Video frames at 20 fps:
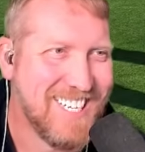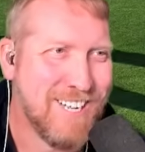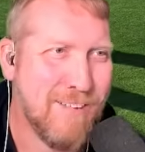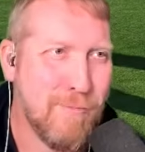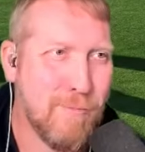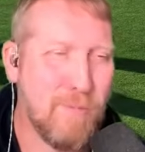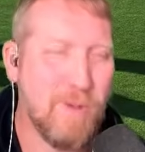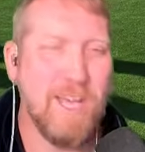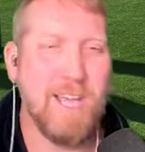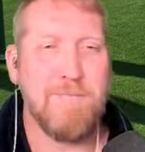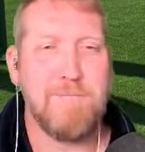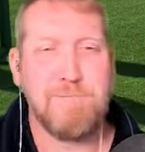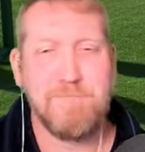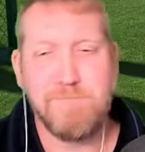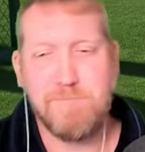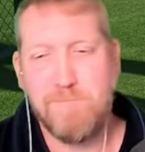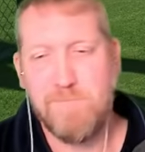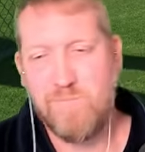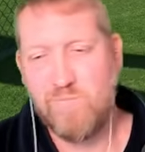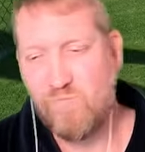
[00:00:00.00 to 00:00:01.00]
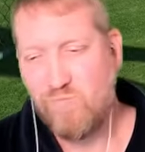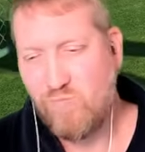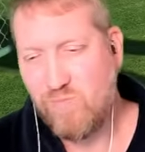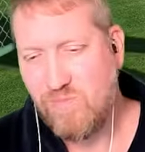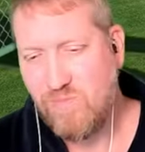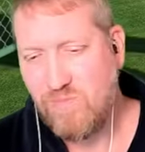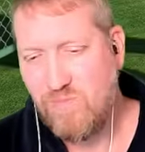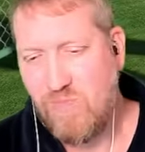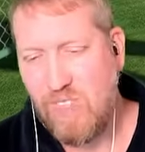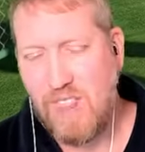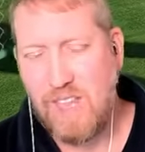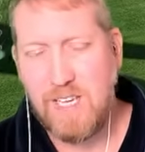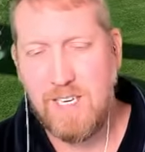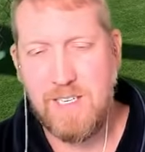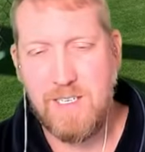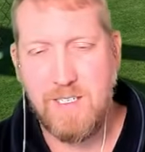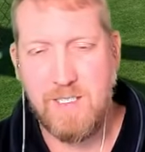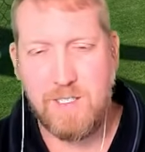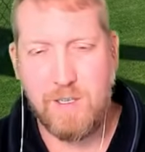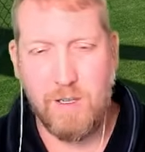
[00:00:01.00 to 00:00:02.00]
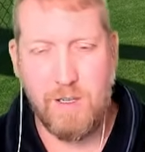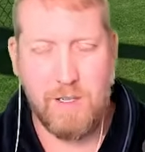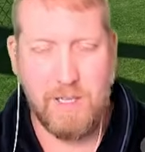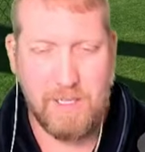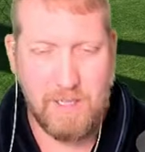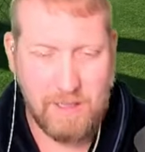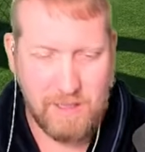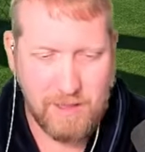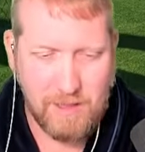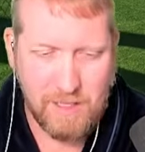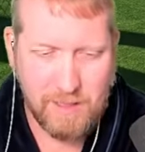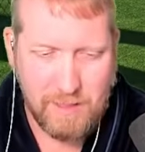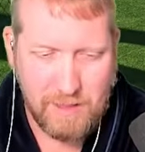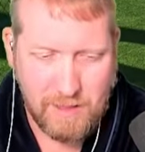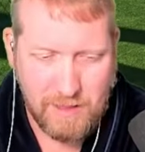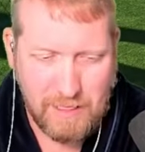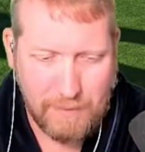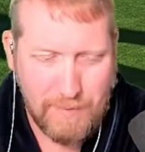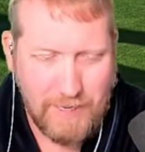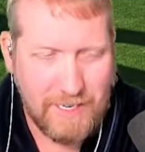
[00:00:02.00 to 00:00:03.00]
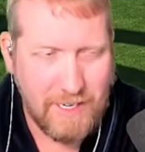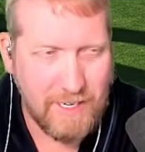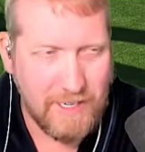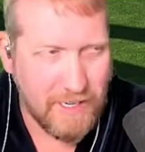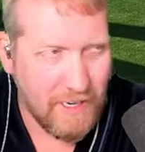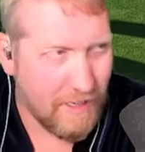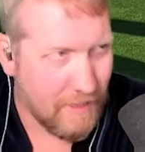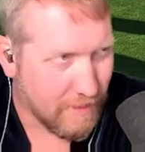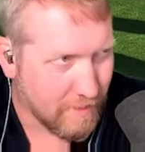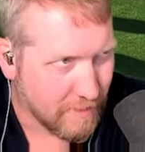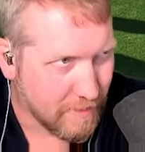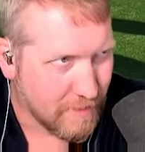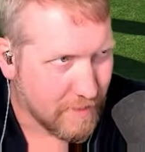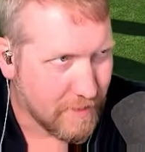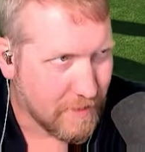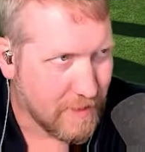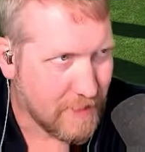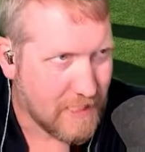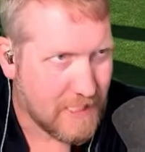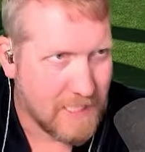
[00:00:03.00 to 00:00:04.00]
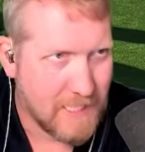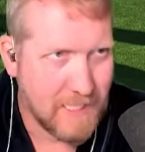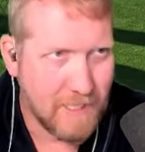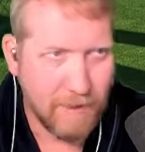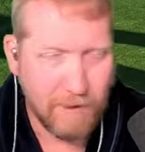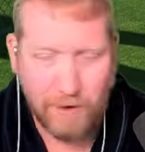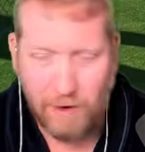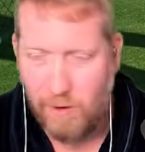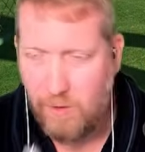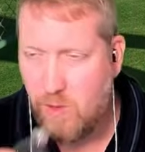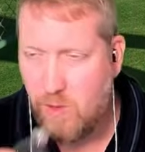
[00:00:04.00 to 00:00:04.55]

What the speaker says: But, so, let me continue. Hold on.